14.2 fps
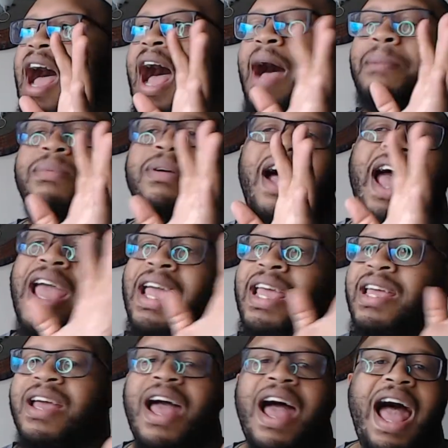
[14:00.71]
I'm a,
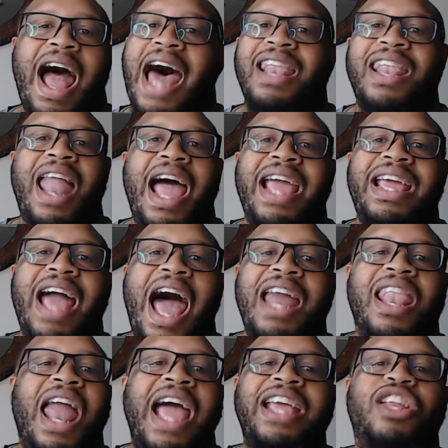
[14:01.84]
hey, I like I
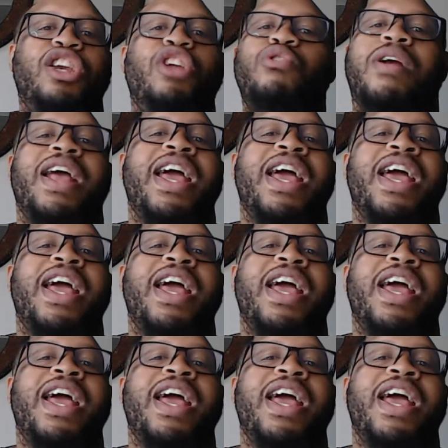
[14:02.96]
like newer